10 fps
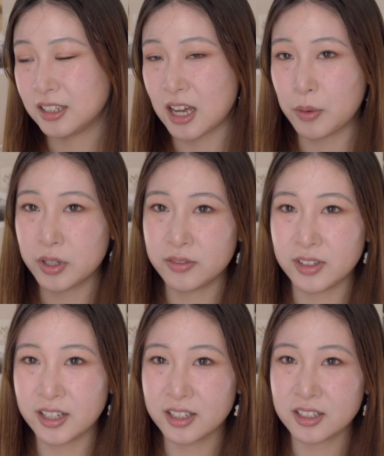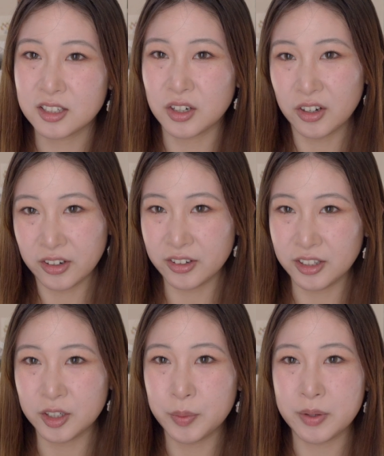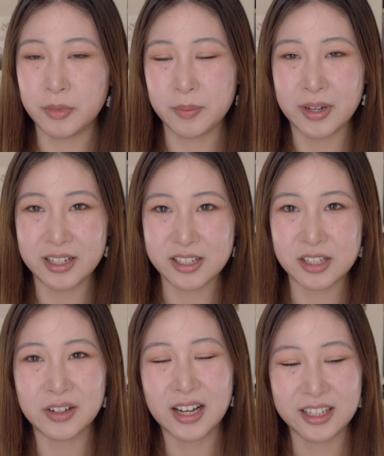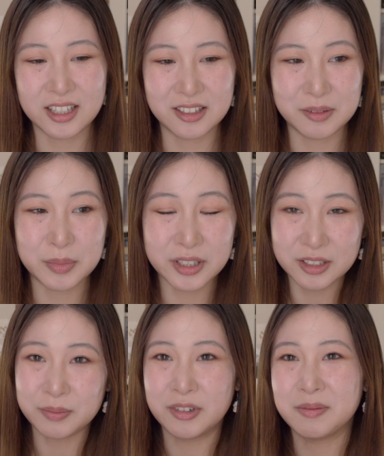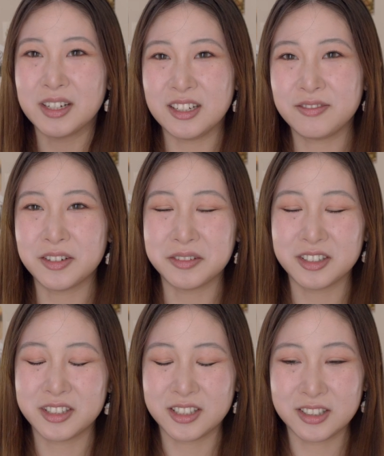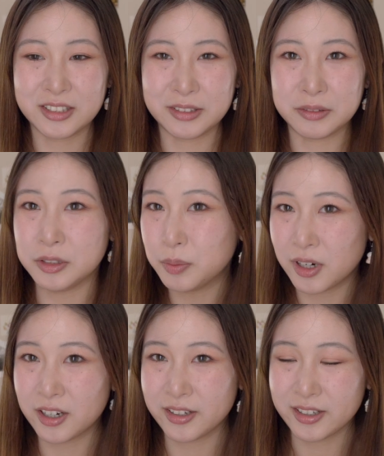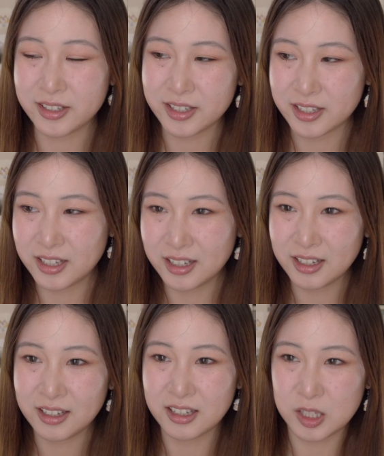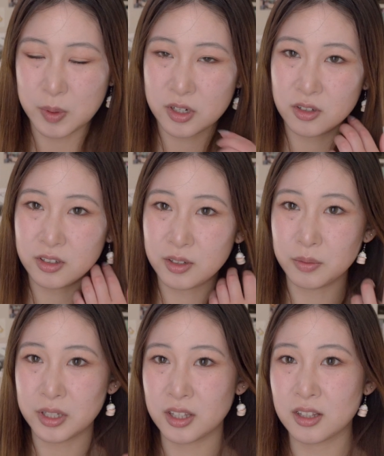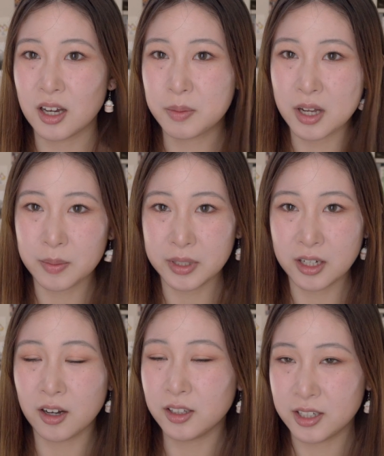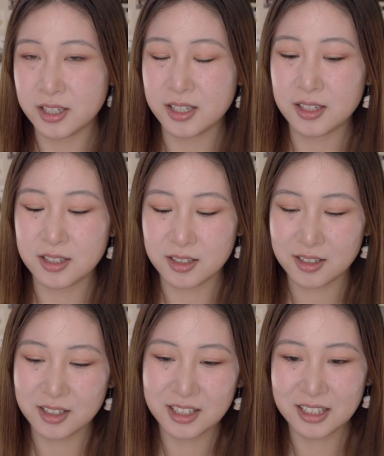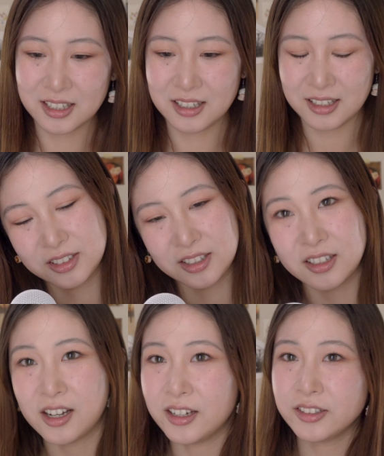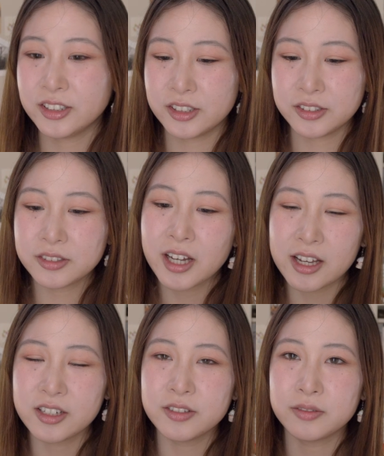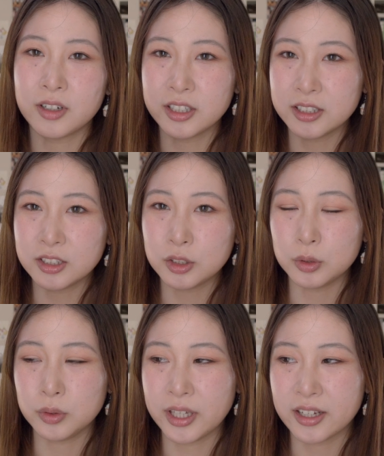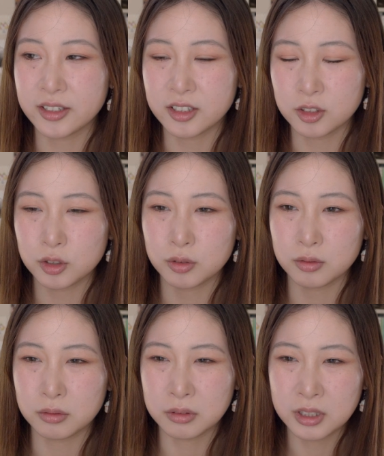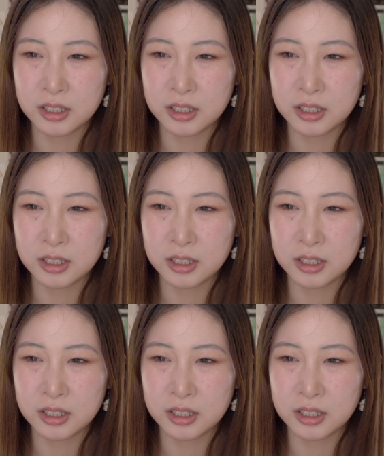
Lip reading: I would have liked to earn a little bit more money so I can put more money forward into new products, especially with the upcoming holiday season. I also kind of wanted to get into